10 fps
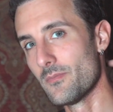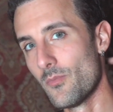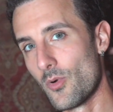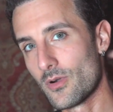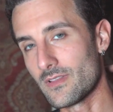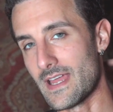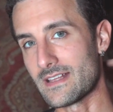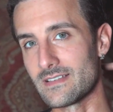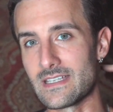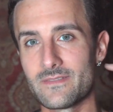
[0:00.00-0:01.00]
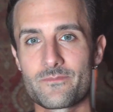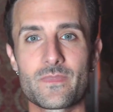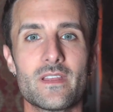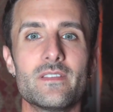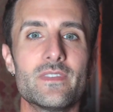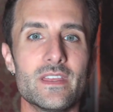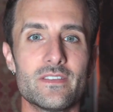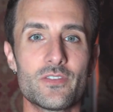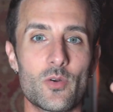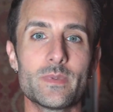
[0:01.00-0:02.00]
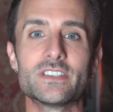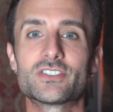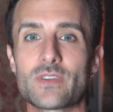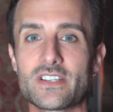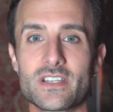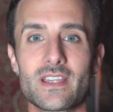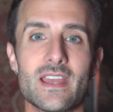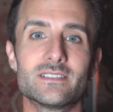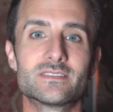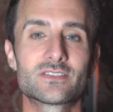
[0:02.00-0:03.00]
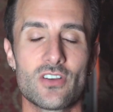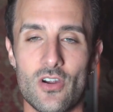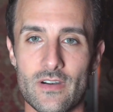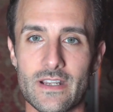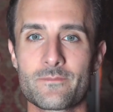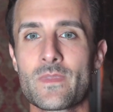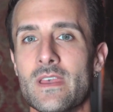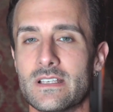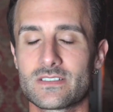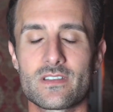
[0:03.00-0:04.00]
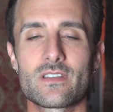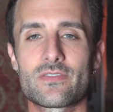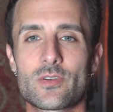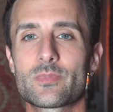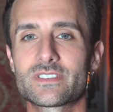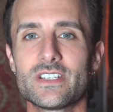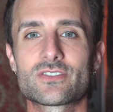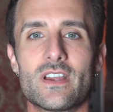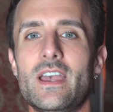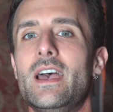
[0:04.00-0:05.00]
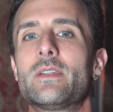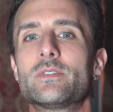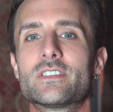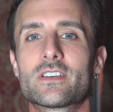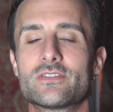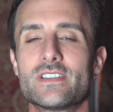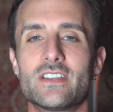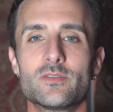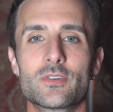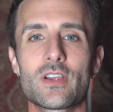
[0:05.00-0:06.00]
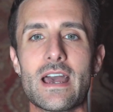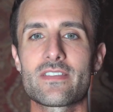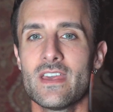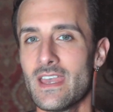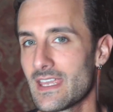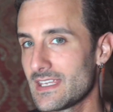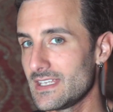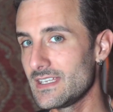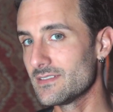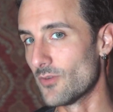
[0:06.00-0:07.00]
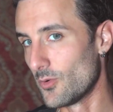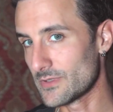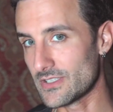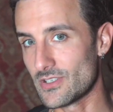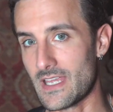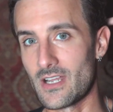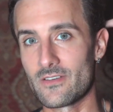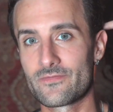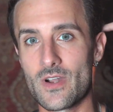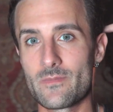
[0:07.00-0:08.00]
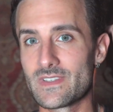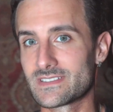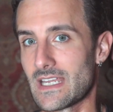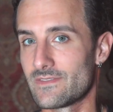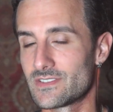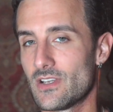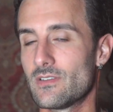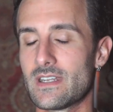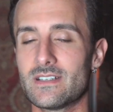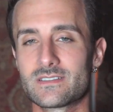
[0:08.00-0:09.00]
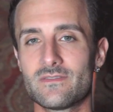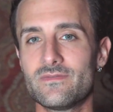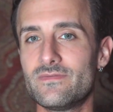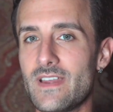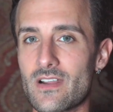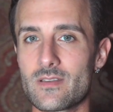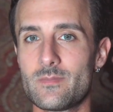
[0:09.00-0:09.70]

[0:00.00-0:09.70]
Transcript: more likely that there will be stretching and scarring. So then the third procedure I had with Dr. Daniel McGrath, he only took hair from the safe zone, and it's a very